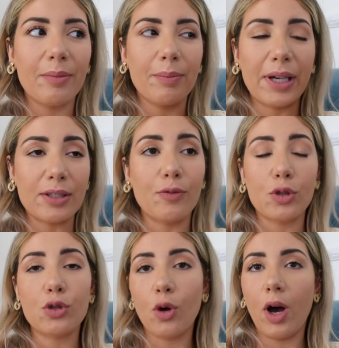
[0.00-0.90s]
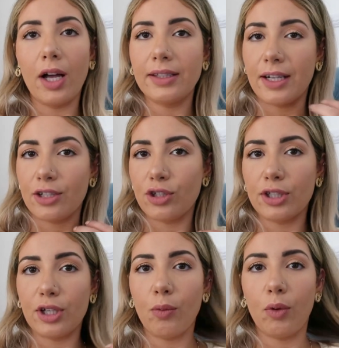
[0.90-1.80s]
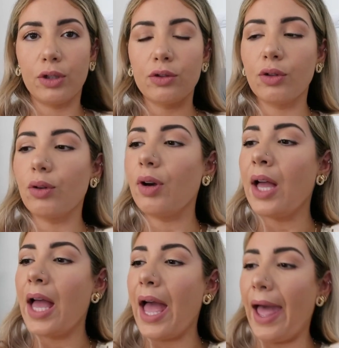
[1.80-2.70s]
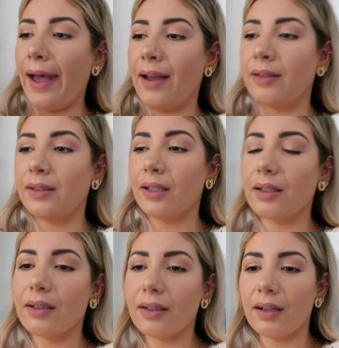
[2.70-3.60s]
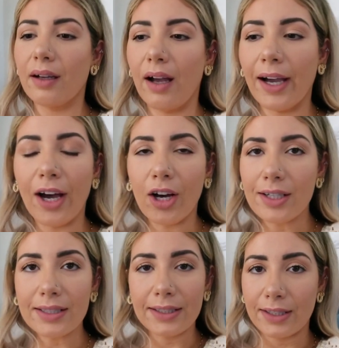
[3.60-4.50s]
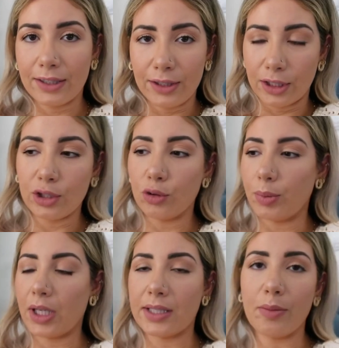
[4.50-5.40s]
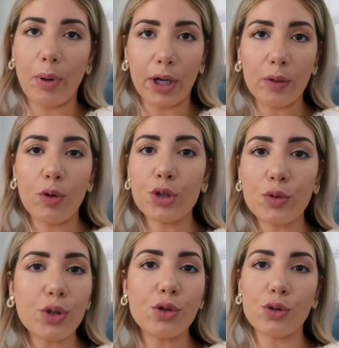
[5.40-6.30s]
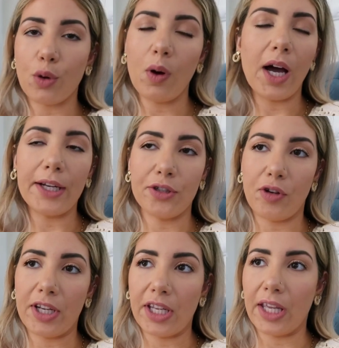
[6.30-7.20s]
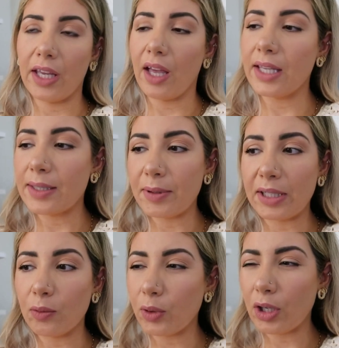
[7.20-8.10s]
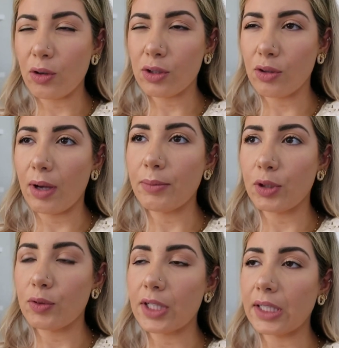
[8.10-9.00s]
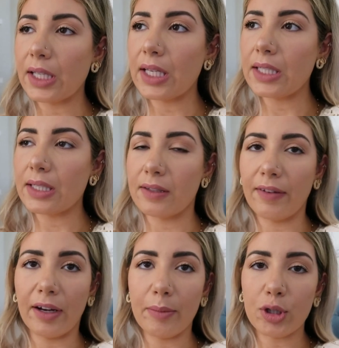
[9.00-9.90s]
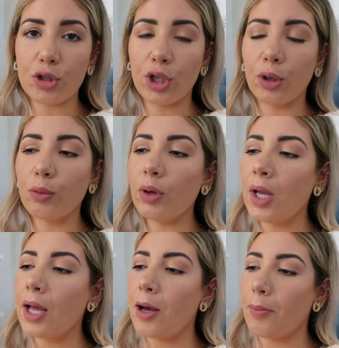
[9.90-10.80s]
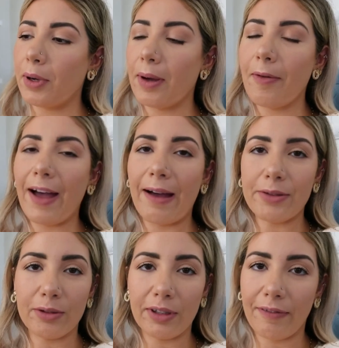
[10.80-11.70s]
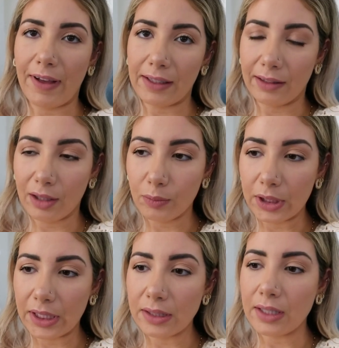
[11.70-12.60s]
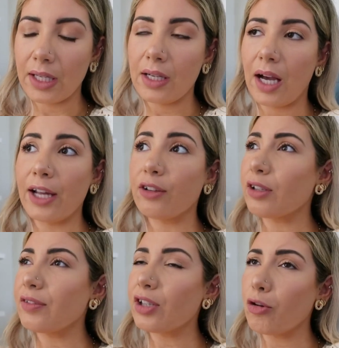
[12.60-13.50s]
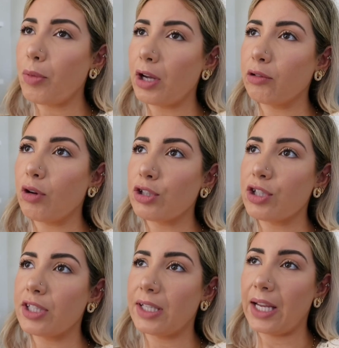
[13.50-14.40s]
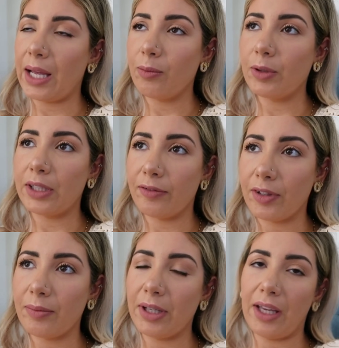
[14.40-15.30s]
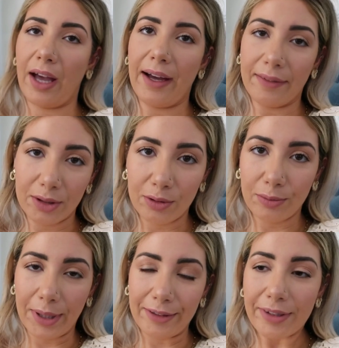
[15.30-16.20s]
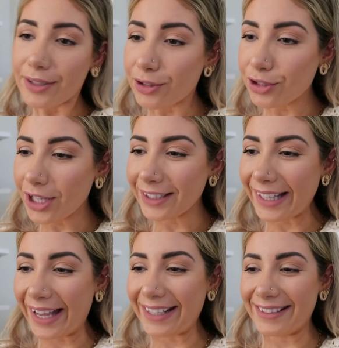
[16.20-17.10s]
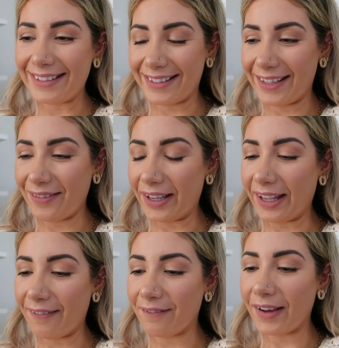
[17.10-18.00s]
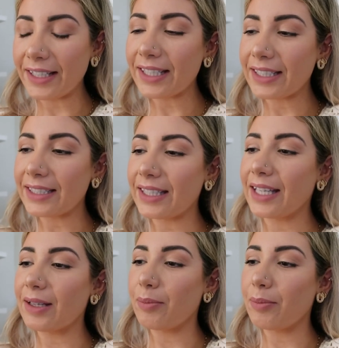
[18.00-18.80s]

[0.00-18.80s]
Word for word: because it was so hot that i just didn't want to and I honestly didn't need to because the body wash was so hydrating. It's been a week or so I'm using this. It's very much new, but I absolutely fell in love with it. I don't know if there are body washes that help with the firming. I have to do my research on that and see if I can find anything,